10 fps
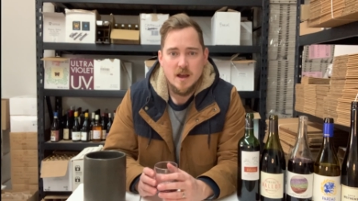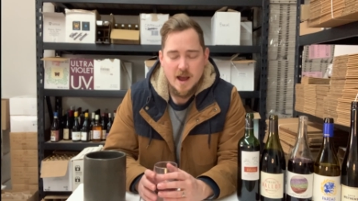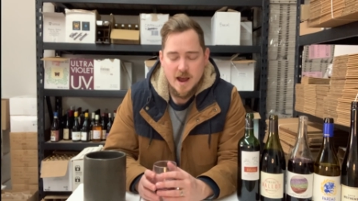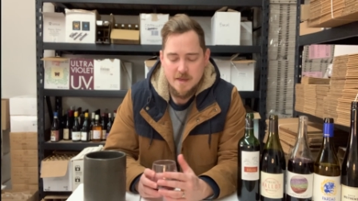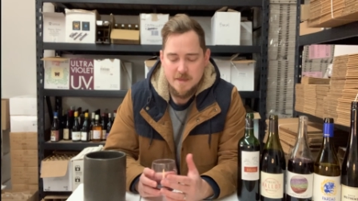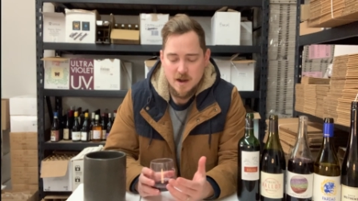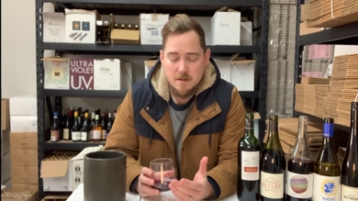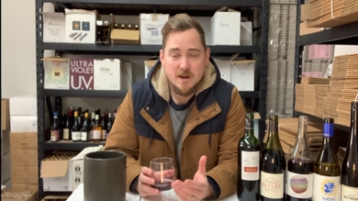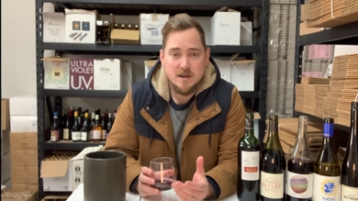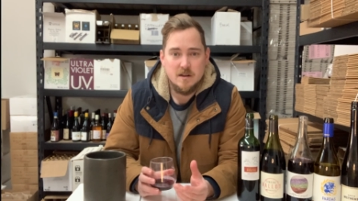that had
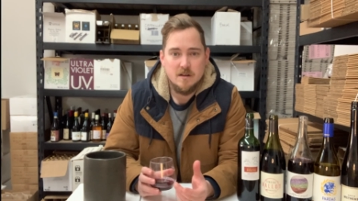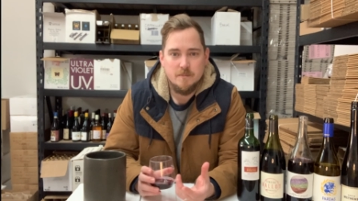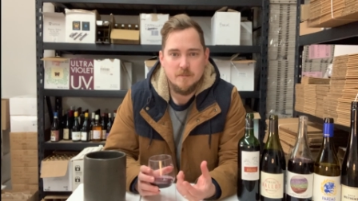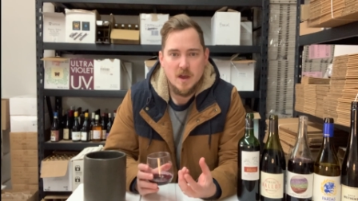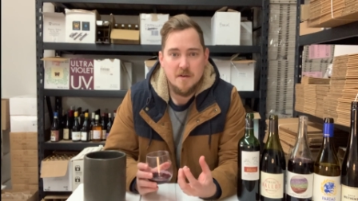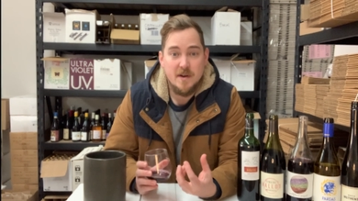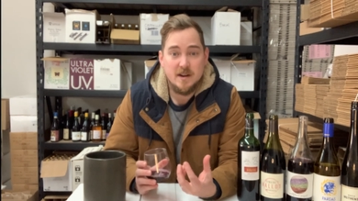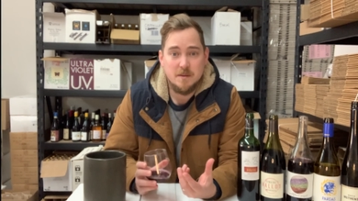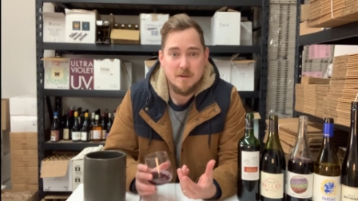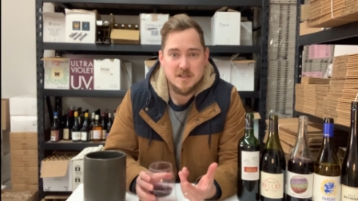been
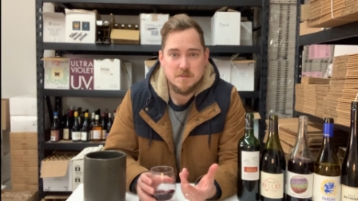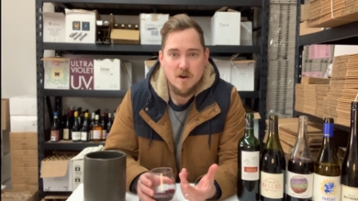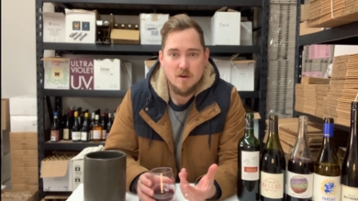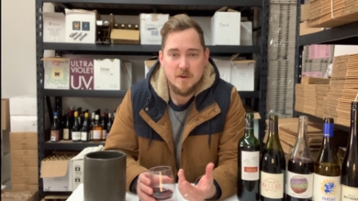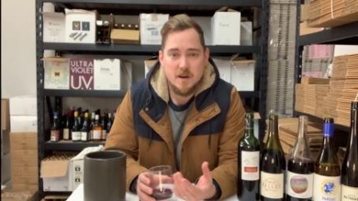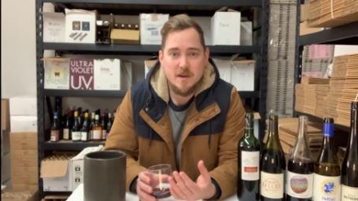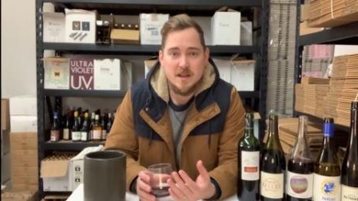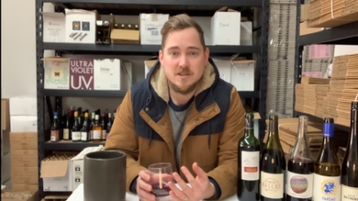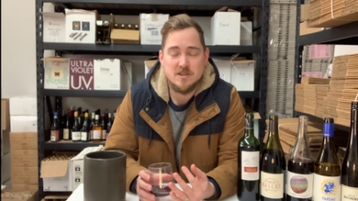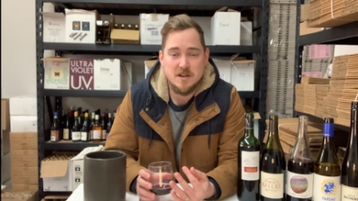affected by smoke, but it made
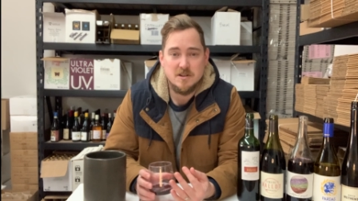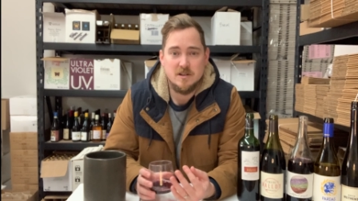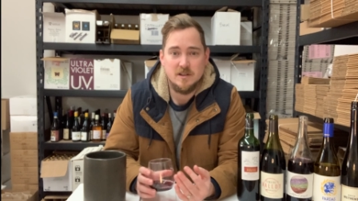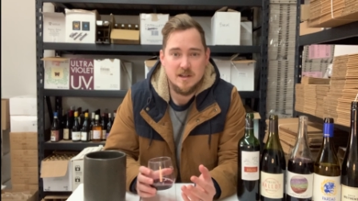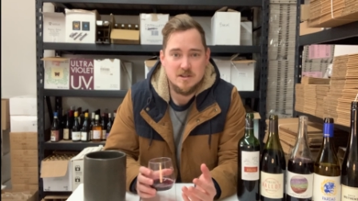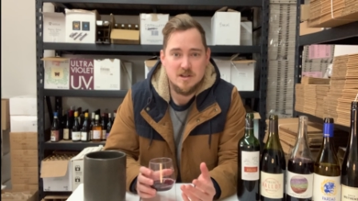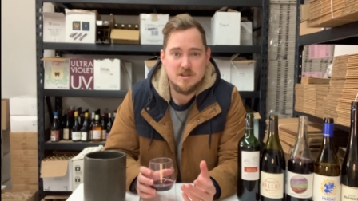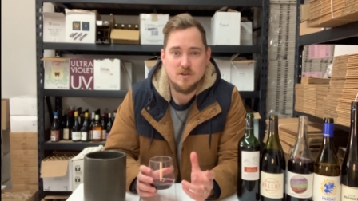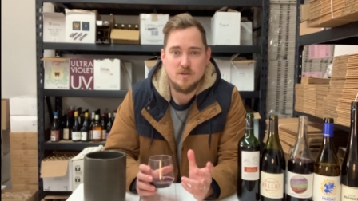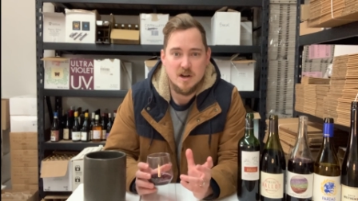such a delicious,
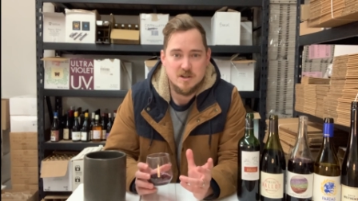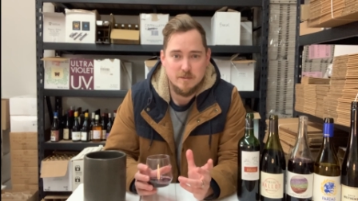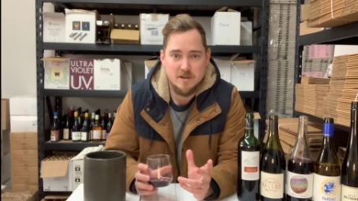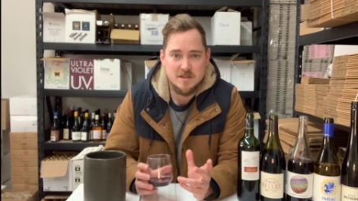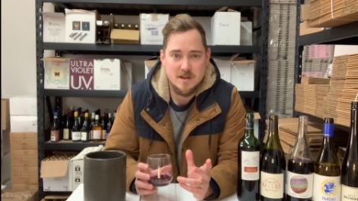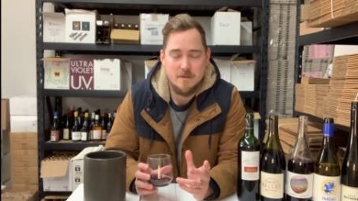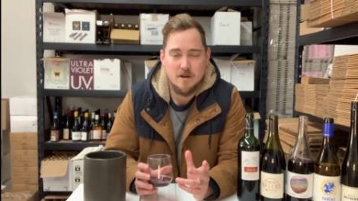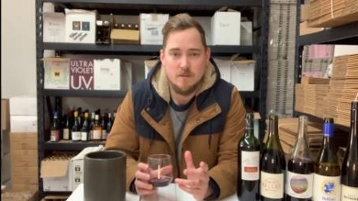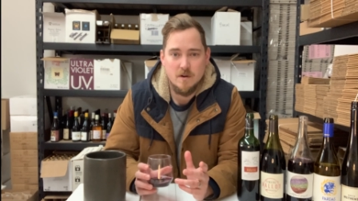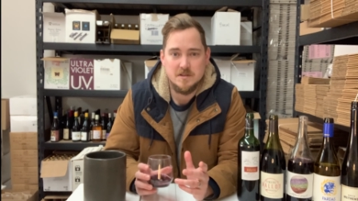crushable
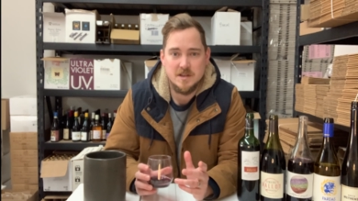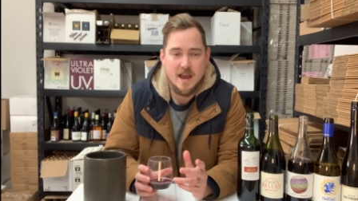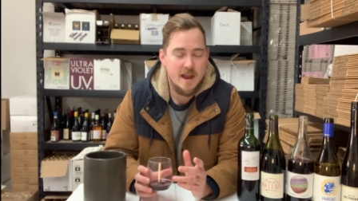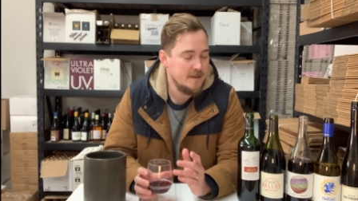summer rosé.